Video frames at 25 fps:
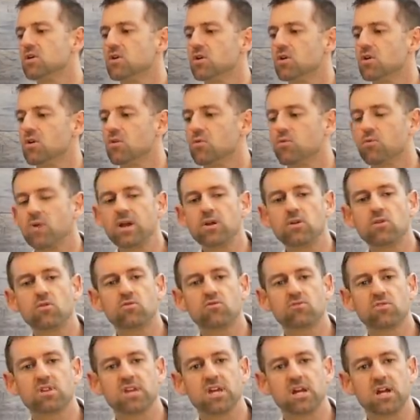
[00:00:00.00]
uh, right
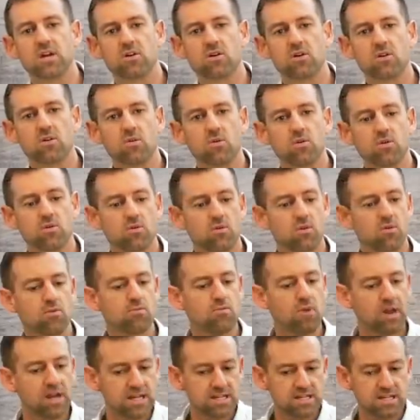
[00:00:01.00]
over there or, or
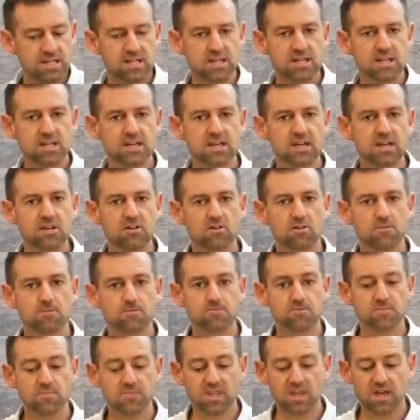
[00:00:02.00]
right here.
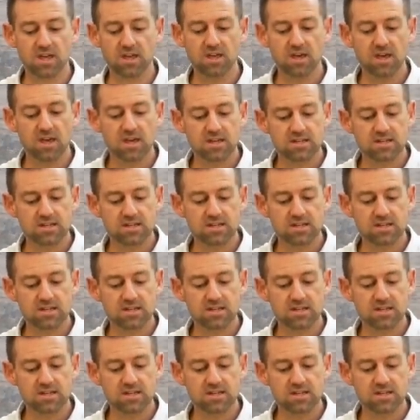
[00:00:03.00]
Okay.